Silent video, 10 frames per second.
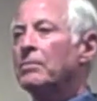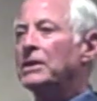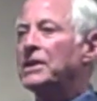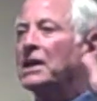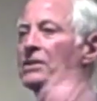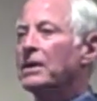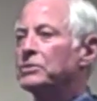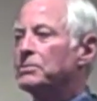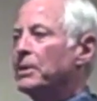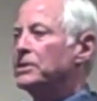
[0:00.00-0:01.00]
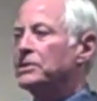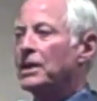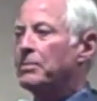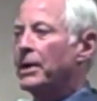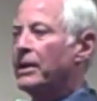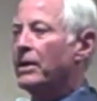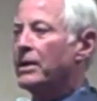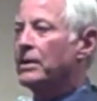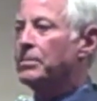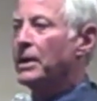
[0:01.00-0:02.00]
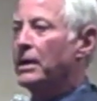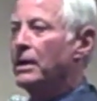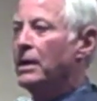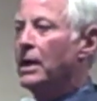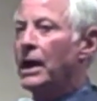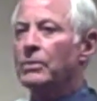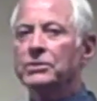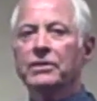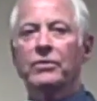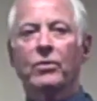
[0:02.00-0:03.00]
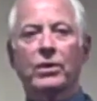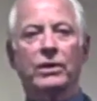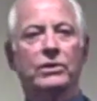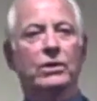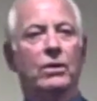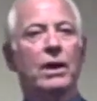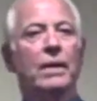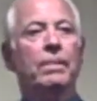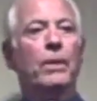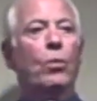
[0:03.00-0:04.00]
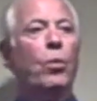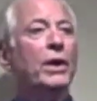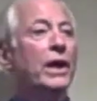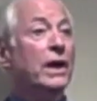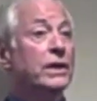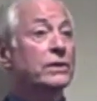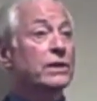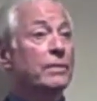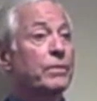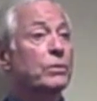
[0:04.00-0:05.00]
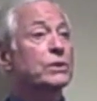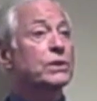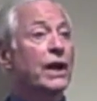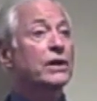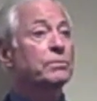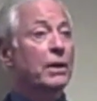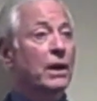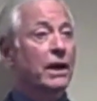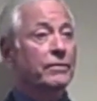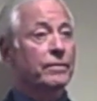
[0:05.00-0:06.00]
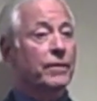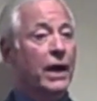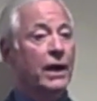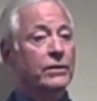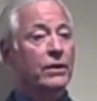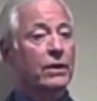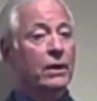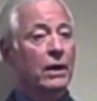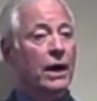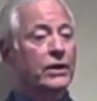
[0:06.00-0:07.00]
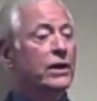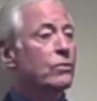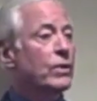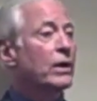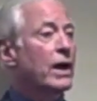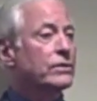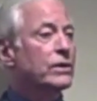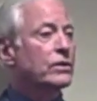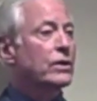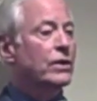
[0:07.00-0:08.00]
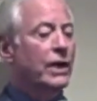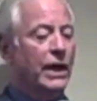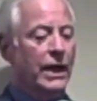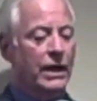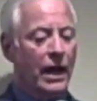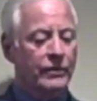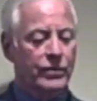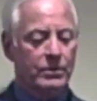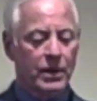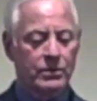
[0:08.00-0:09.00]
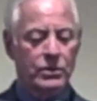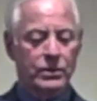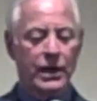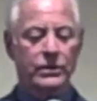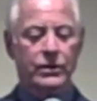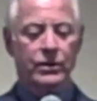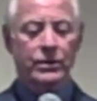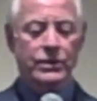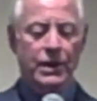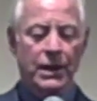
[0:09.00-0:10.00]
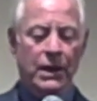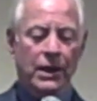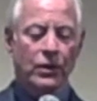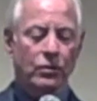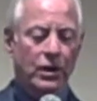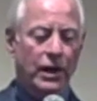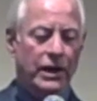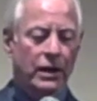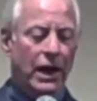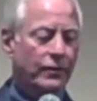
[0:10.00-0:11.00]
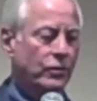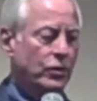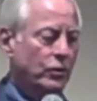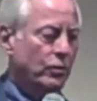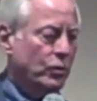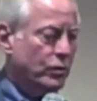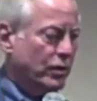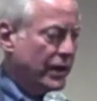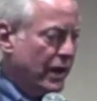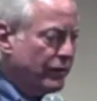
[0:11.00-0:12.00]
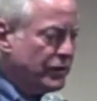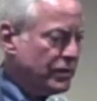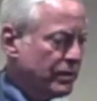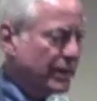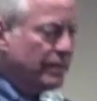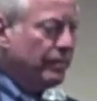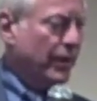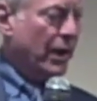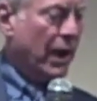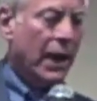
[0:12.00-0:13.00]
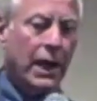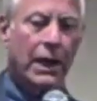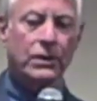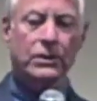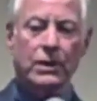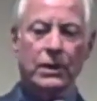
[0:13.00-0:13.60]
made 10 times as much as anybody in our company. And it wasn't even working. So one day I did something which changed my life. And I didn't realize it. In life, sometimes you take turns. In life, you turn down this street, and